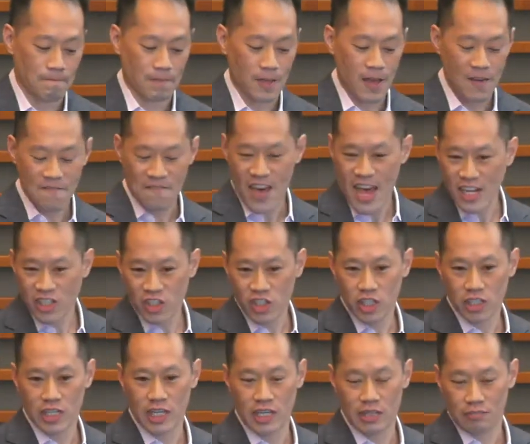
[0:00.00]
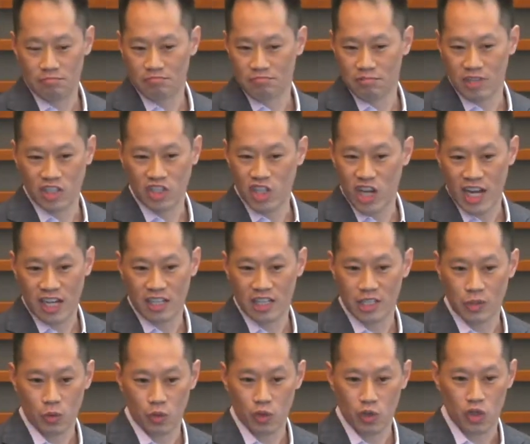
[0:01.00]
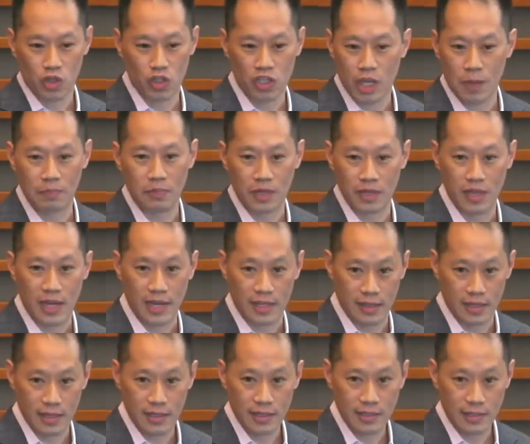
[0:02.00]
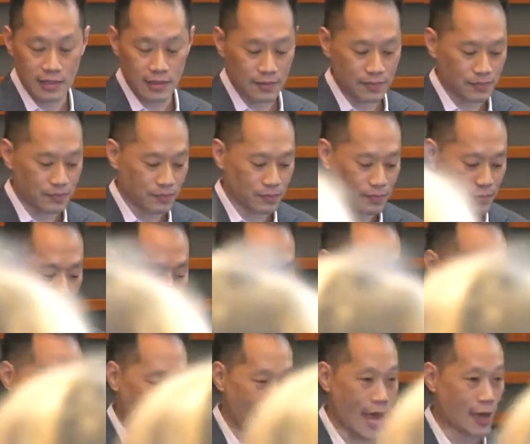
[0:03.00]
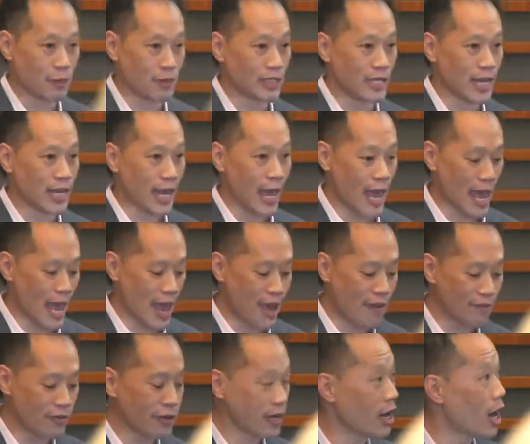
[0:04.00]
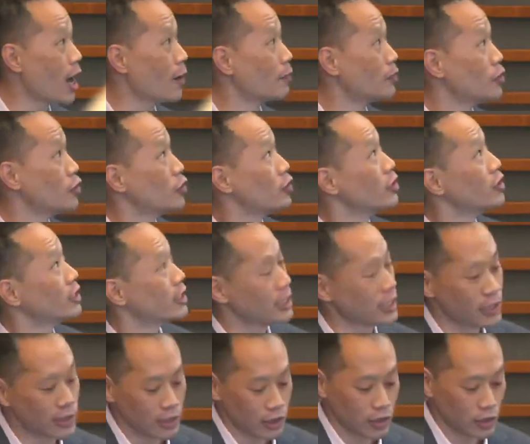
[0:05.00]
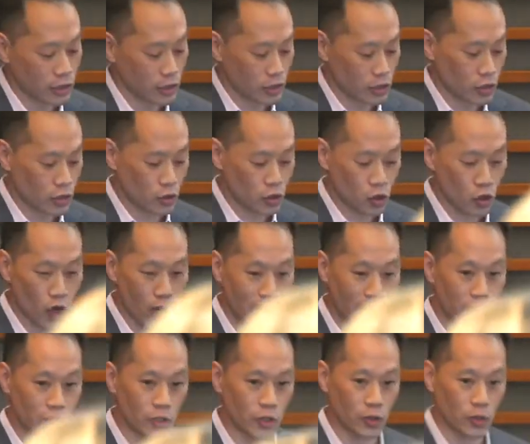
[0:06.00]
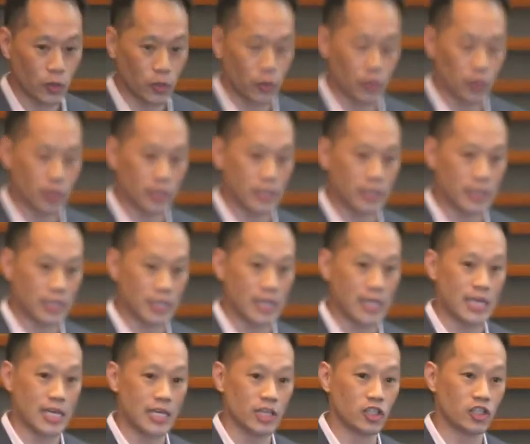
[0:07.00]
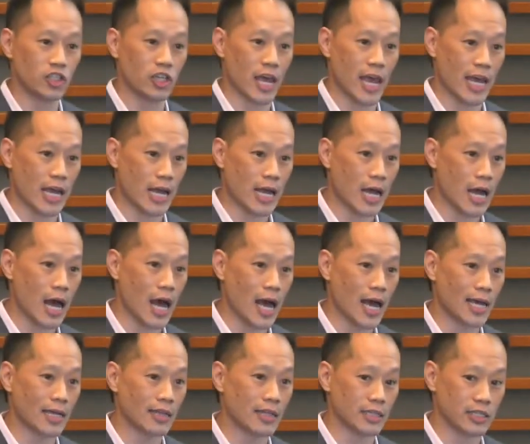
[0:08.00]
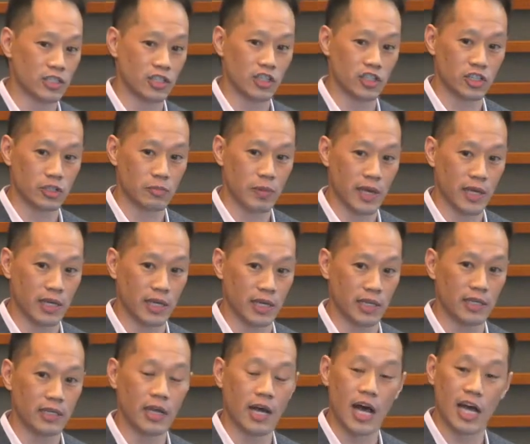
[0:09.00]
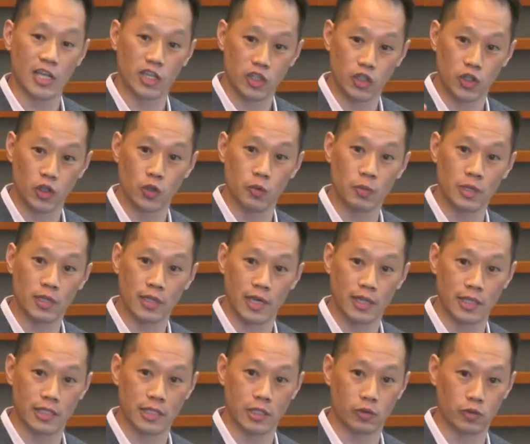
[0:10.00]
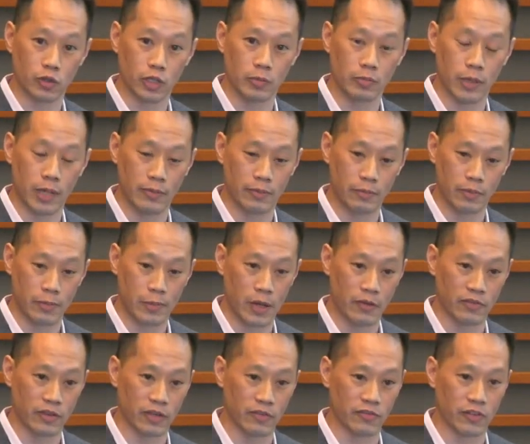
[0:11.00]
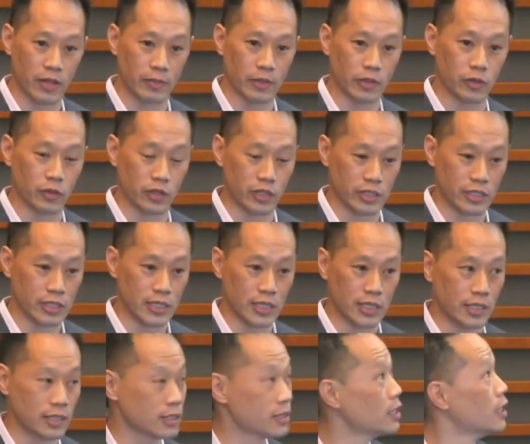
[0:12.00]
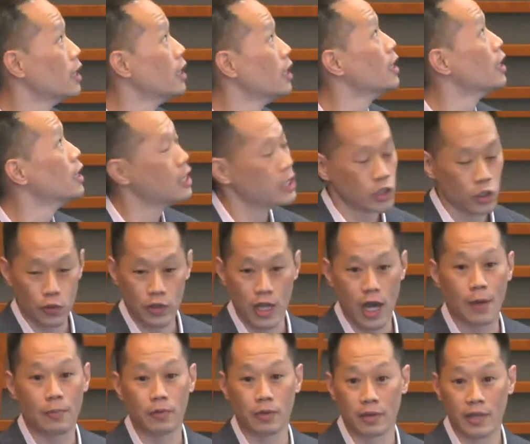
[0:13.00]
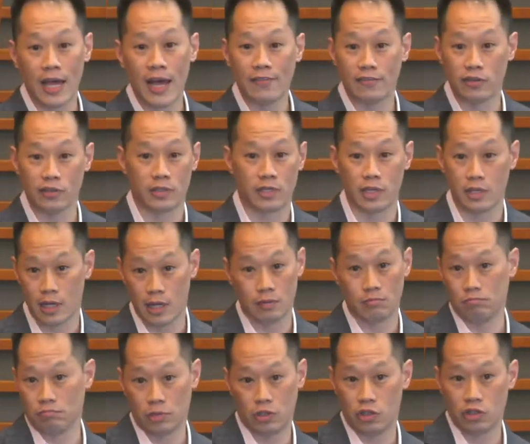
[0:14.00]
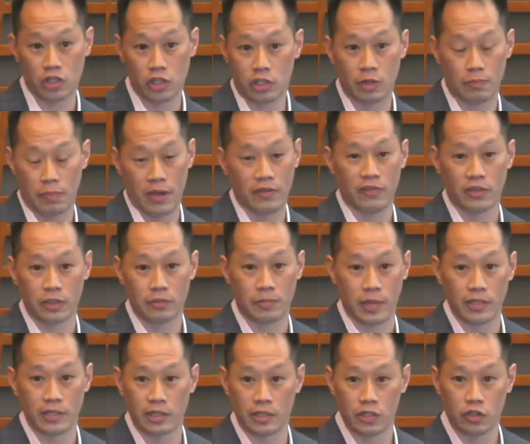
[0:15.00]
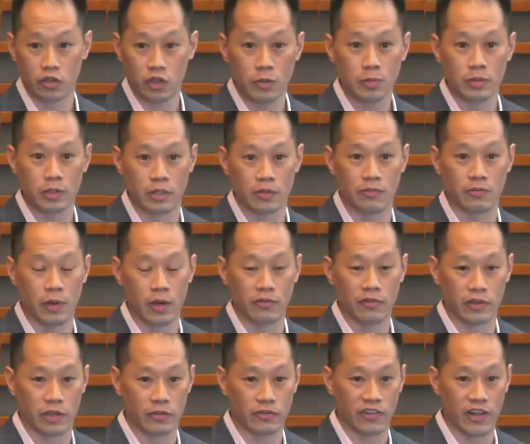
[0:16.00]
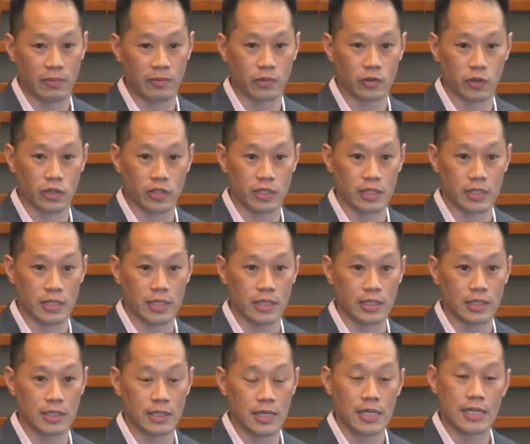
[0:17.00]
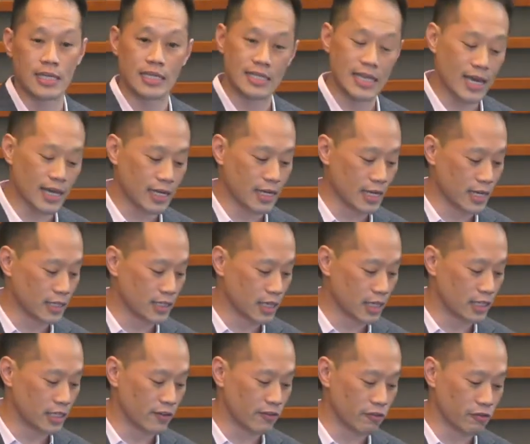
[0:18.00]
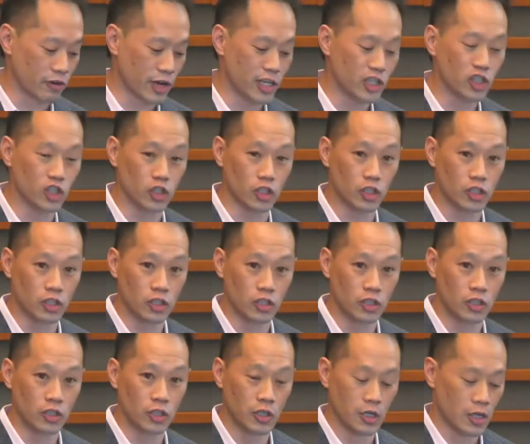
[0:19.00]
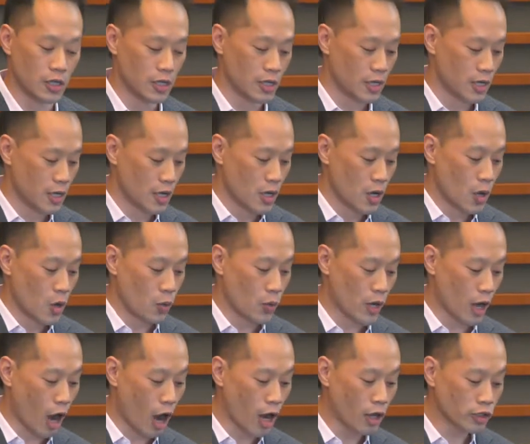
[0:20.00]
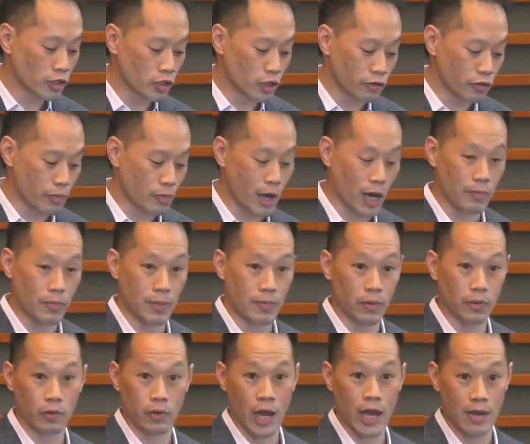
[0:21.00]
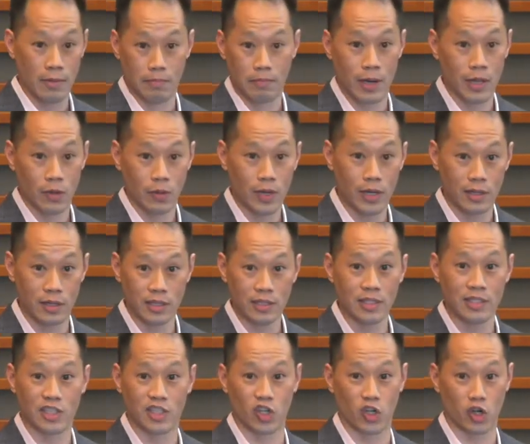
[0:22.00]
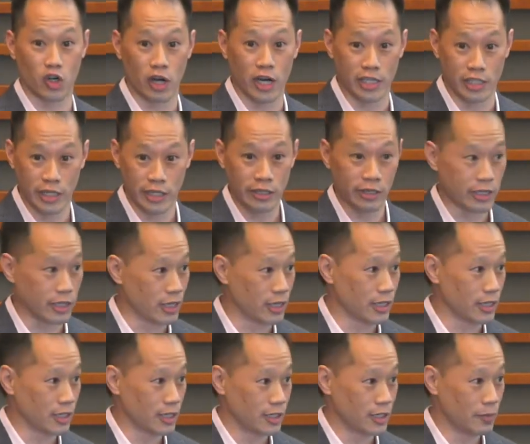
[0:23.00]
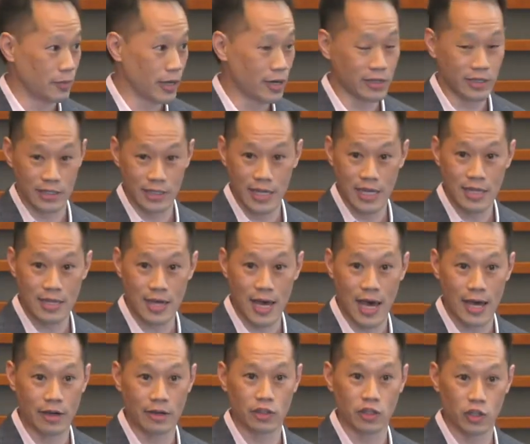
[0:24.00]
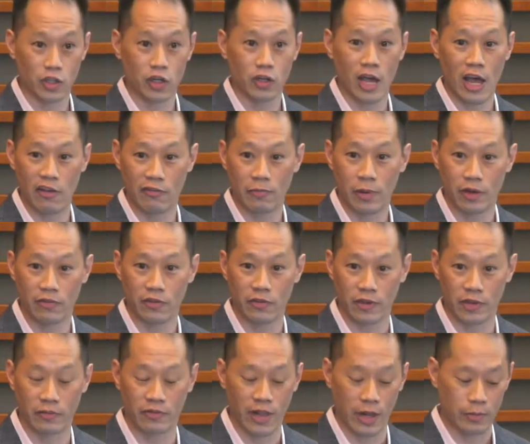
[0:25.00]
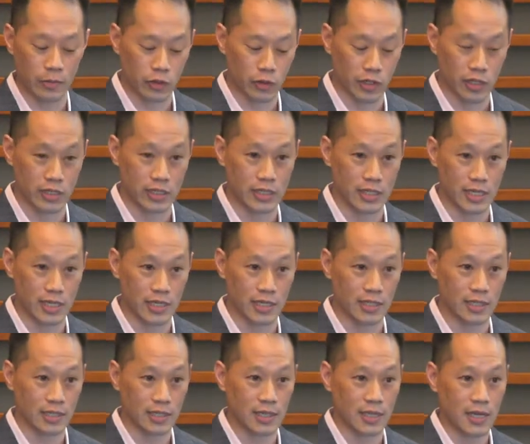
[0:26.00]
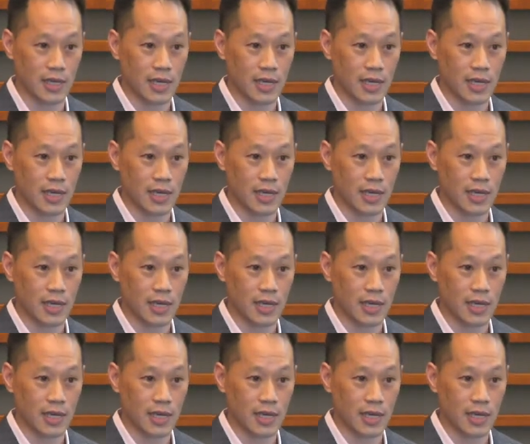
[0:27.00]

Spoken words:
Eventually, the checklist will look something like this. And we take every opportunity to try to teach and guide the decision-making, assuming that this is really pelvic inflammatory disease. So in the upper left, you see that this is just a basic description of pelvic inflammatory disease. The second is a differential. We also remind people, hey, by the way, this is the criteria. You better see that or else you don't have pelvic inflammatory disease.